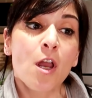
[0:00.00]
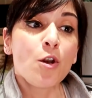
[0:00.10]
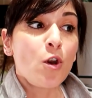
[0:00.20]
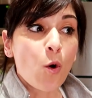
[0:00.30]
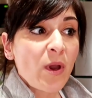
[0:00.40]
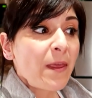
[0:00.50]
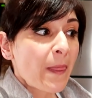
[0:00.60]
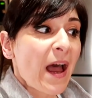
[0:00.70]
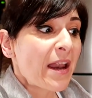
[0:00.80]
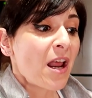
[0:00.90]
Knowing
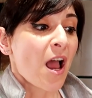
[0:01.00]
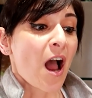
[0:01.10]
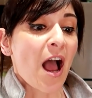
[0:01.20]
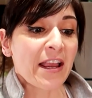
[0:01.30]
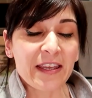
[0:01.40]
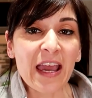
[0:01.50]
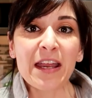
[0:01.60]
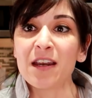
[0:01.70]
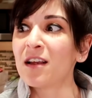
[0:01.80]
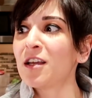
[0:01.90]
that I
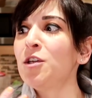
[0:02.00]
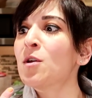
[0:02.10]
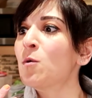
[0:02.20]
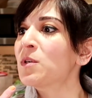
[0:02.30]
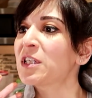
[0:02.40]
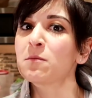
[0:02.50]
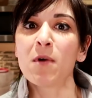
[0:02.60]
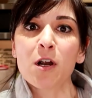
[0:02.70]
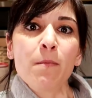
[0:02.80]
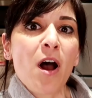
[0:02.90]
get you know,
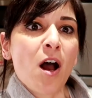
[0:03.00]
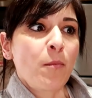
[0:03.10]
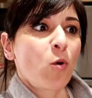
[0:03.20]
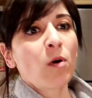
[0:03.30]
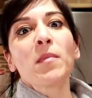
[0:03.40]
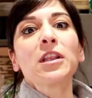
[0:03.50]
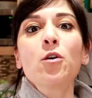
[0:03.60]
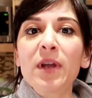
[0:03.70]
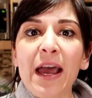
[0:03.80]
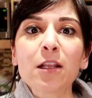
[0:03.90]
Smart Pop or my
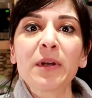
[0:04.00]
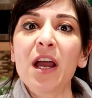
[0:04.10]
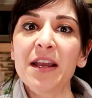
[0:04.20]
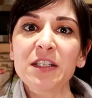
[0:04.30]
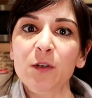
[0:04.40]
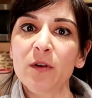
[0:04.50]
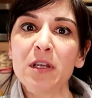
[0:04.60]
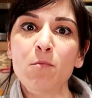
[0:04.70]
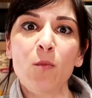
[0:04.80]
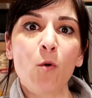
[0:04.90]
low calorie ice
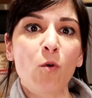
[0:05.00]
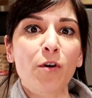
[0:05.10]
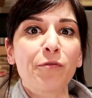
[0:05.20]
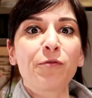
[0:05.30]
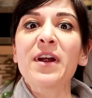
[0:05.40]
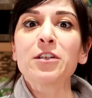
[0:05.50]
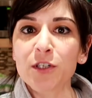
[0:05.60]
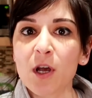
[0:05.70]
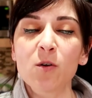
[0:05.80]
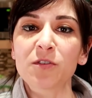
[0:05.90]
cream or
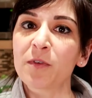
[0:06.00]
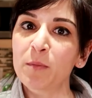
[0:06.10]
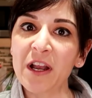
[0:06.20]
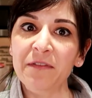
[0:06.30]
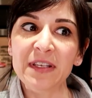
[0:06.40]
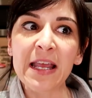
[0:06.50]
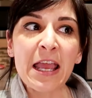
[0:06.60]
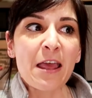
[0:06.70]
French toast for breakfast,